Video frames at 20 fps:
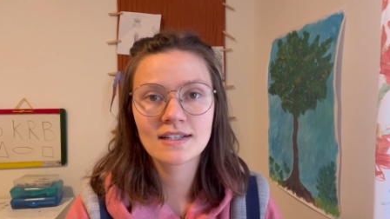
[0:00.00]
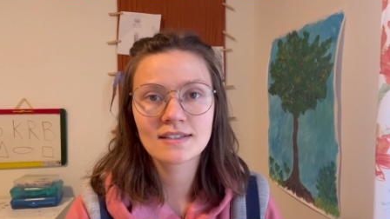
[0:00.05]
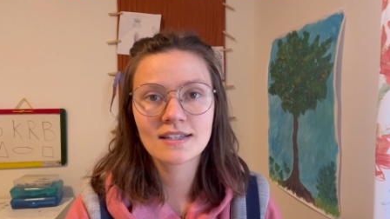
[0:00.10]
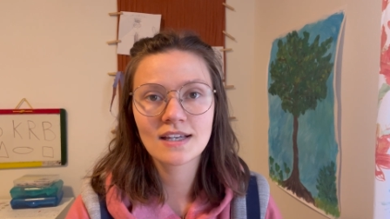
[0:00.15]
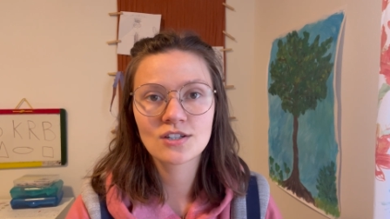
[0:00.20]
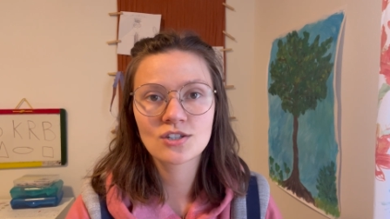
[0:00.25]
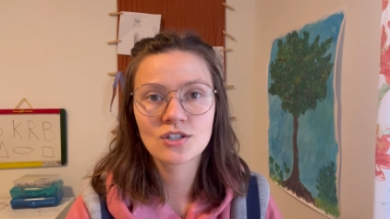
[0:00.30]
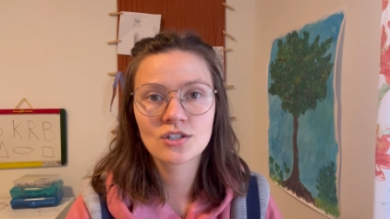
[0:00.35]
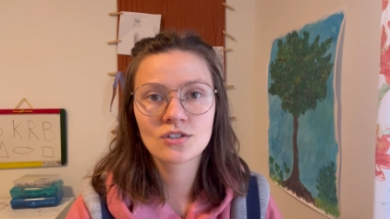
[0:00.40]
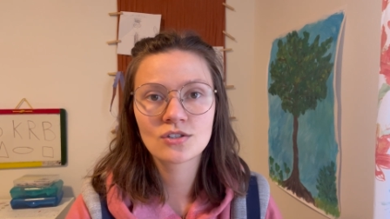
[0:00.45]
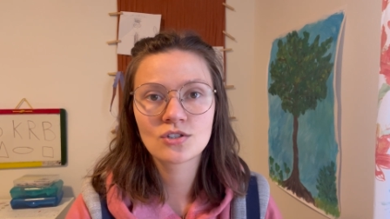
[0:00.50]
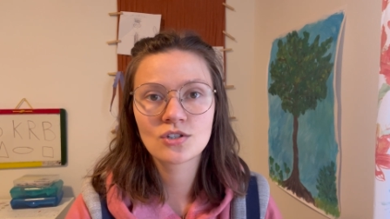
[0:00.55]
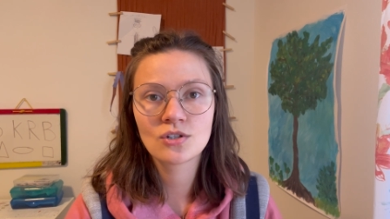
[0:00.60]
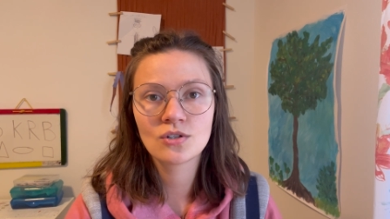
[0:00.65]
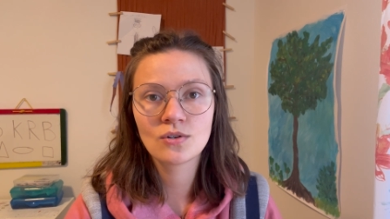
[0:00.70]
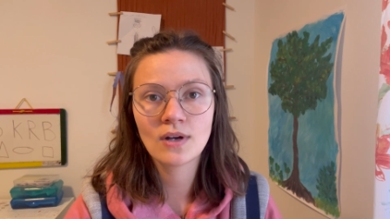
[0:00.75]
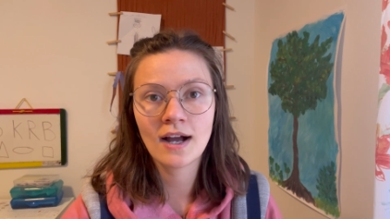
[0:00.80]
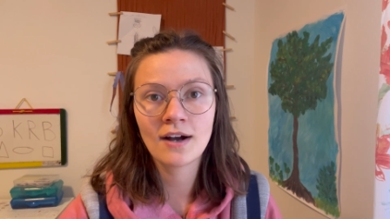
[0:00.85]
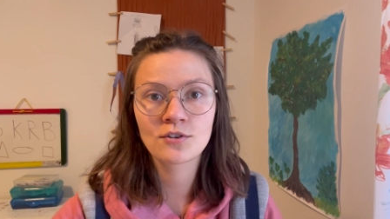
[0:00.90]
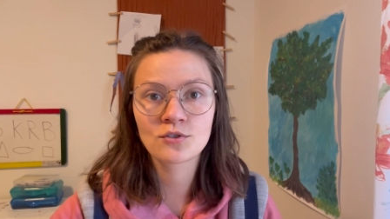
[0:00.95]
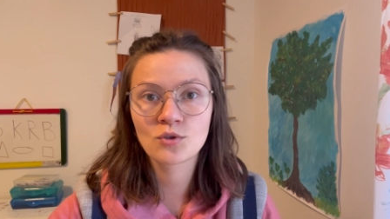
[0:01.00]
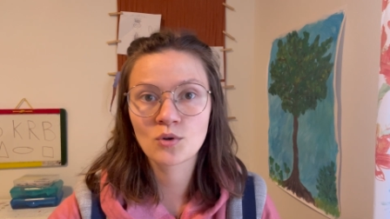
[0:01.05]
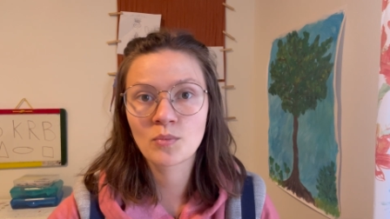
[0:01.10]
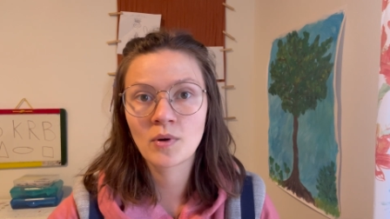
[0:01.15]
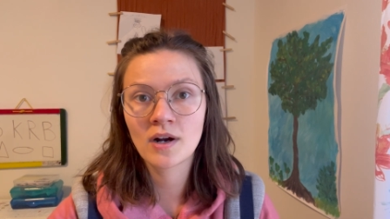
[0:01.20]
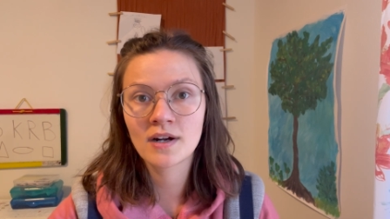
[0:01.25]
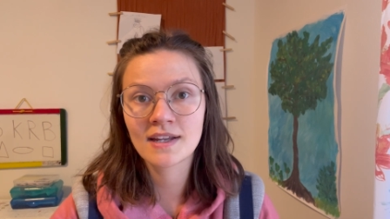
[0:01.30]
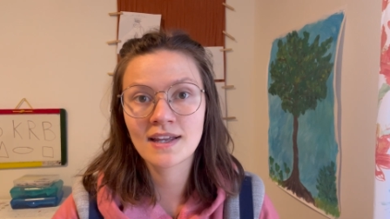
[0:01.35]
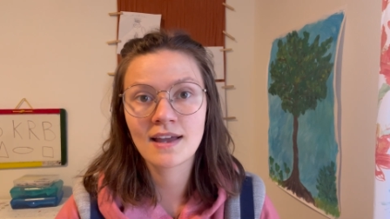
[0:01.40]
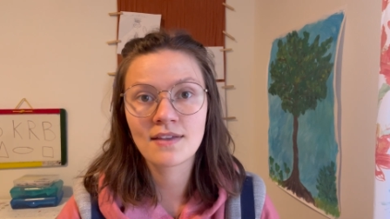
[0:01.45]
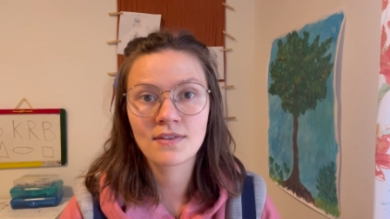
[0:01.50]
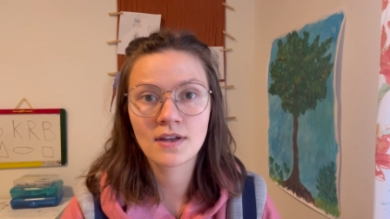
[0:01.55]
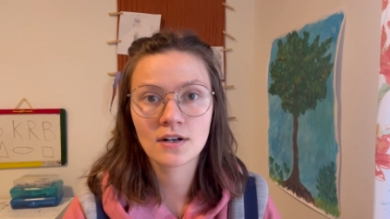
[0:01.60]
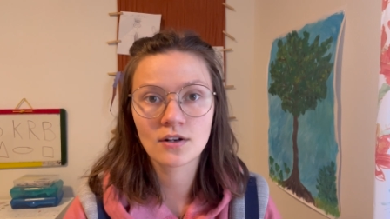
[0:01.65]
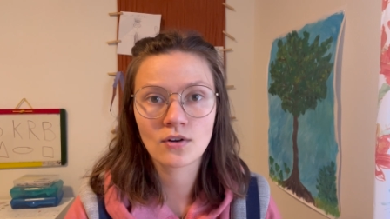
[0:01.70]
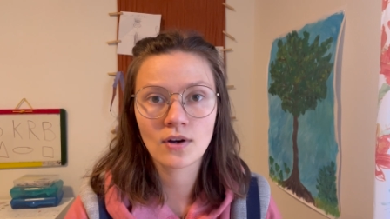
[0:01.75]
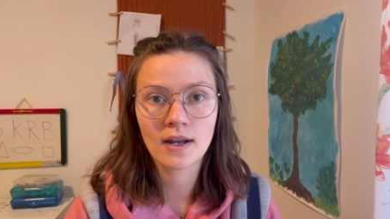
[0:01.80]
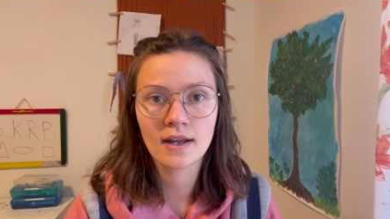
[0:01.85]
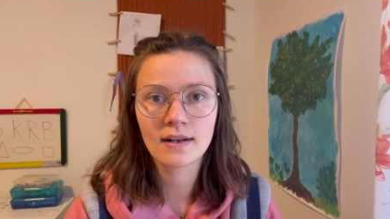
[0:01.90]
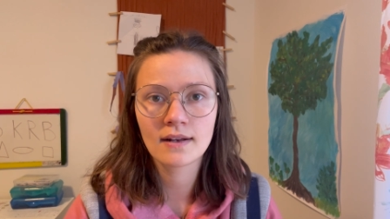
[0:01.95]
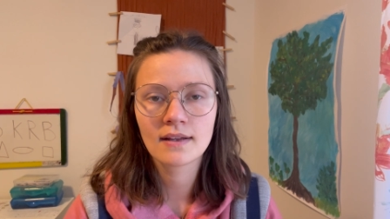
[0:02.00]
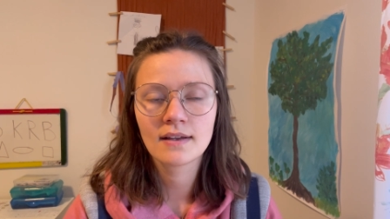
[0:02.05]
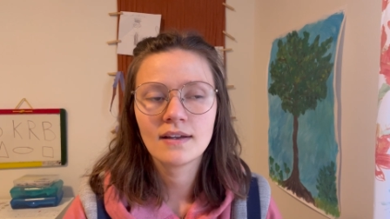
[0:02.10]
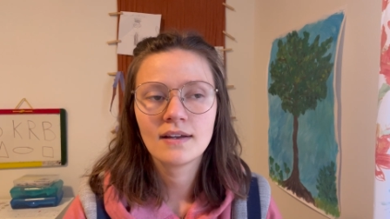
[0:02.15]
session to outdoor potty and then crate,